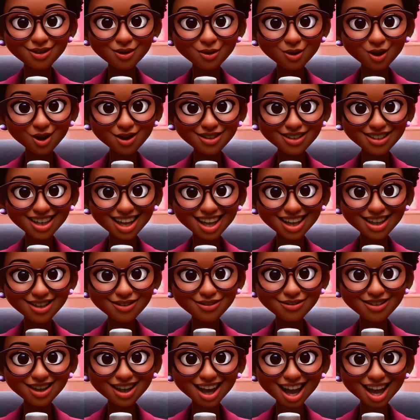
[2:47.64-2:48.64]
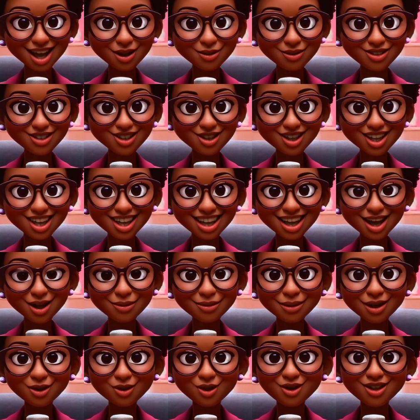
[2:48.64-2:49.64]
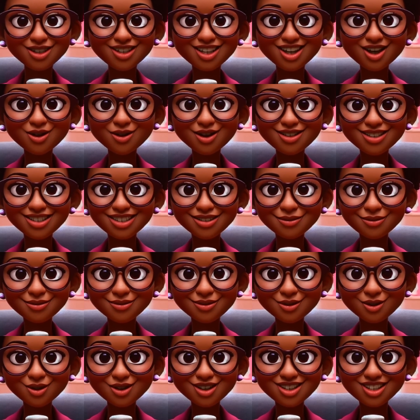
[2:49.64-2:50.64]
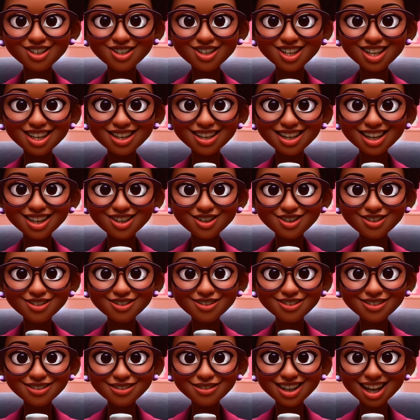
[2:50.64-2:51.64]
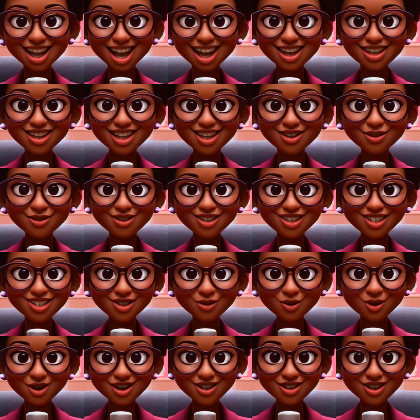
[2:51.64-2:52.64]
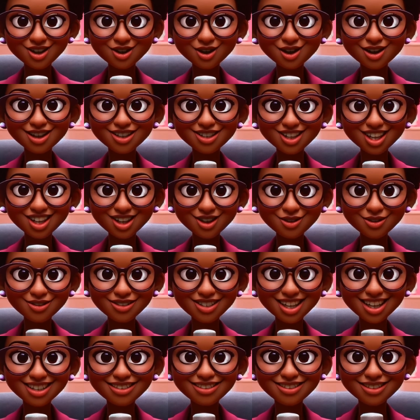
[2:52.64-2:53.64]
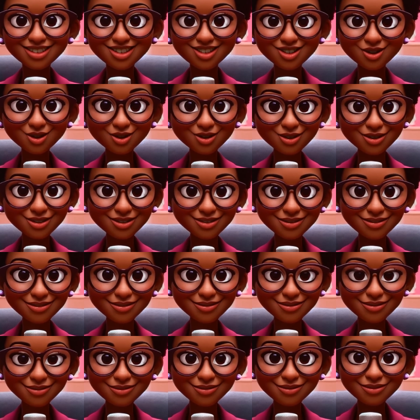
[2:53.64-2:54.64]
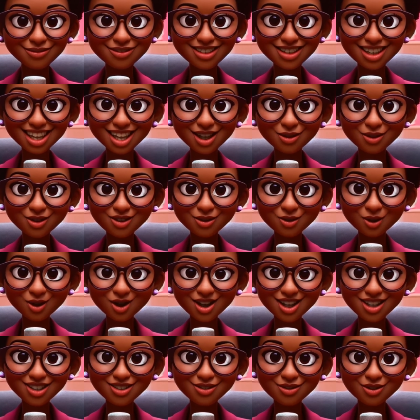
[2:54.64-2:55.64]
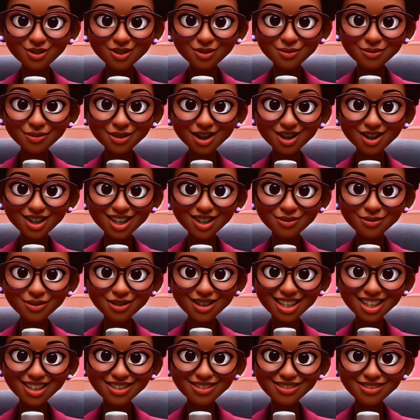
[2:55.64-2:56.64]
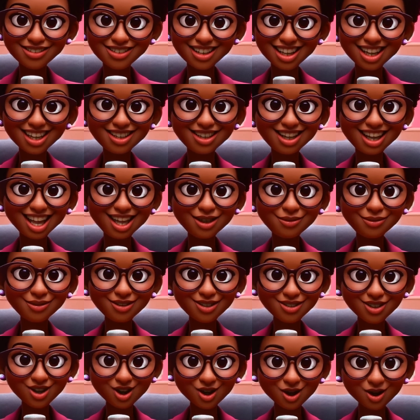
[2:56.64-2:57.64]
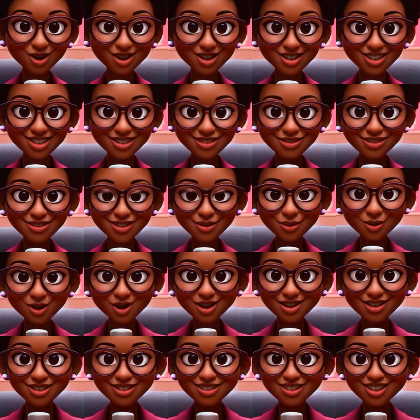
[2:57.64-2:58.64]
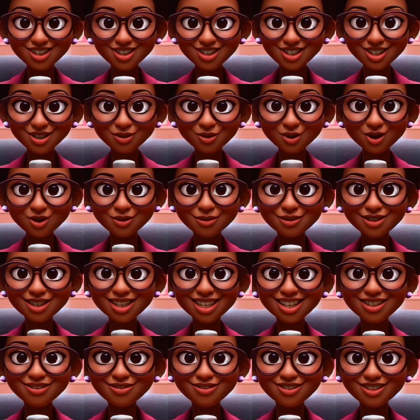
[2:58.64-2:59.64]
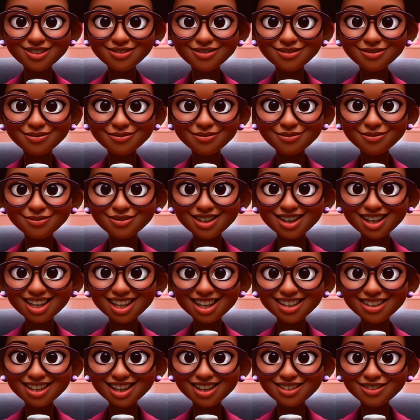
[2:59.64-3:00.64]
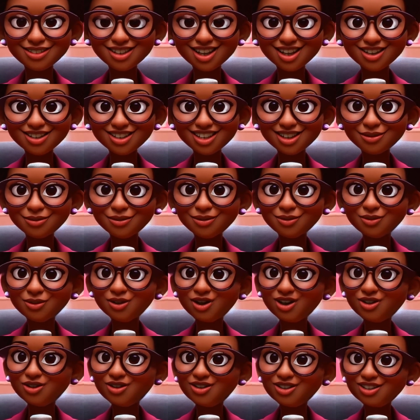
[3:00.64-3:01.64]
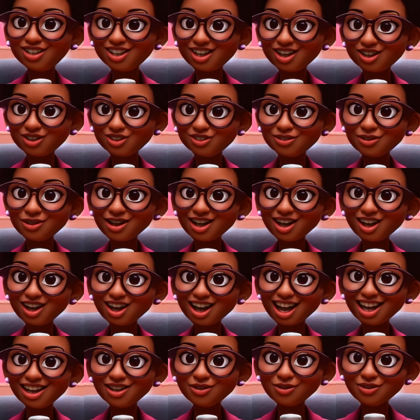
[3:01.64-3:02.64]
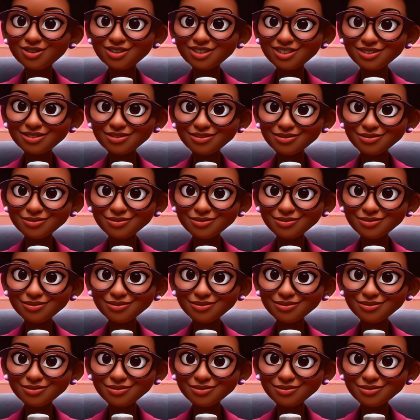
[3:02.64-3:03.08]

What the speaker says: One day, I was looking out my window at some foolish teenagers and noticed one who had no sense at all. He was walking through the marketplace and came to the corner where a certain woman lived. He then turned up the road that goes by her house.